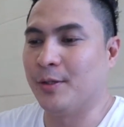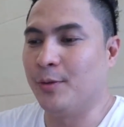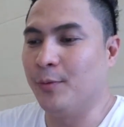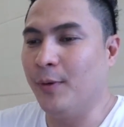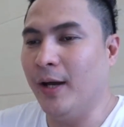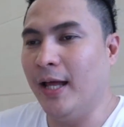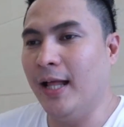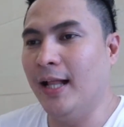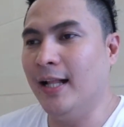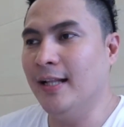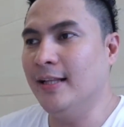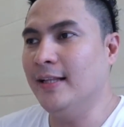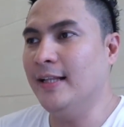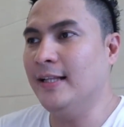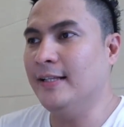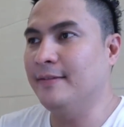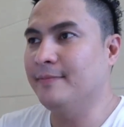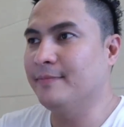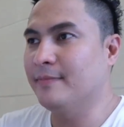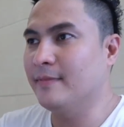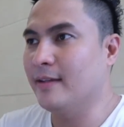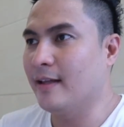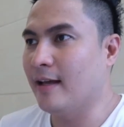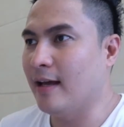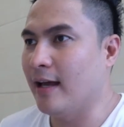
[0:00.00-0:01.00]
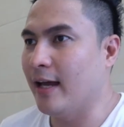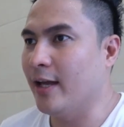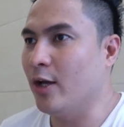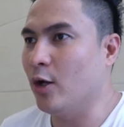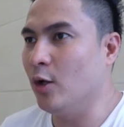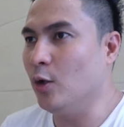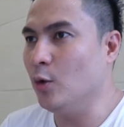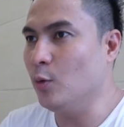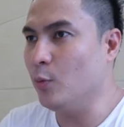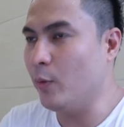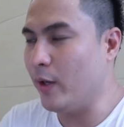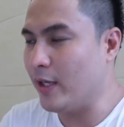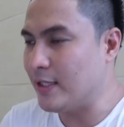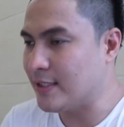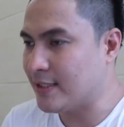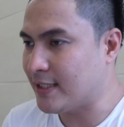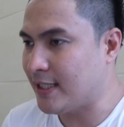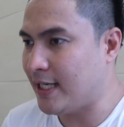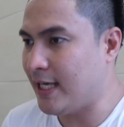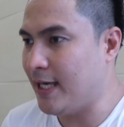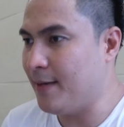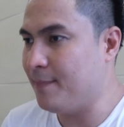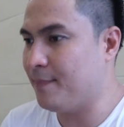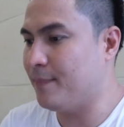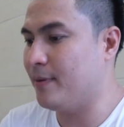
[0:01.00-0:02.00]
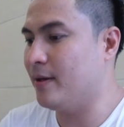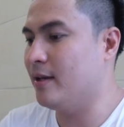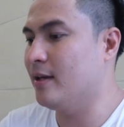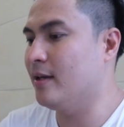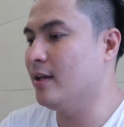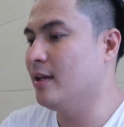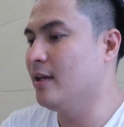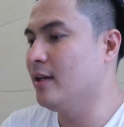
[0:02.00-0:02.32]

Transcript: Well, I always keep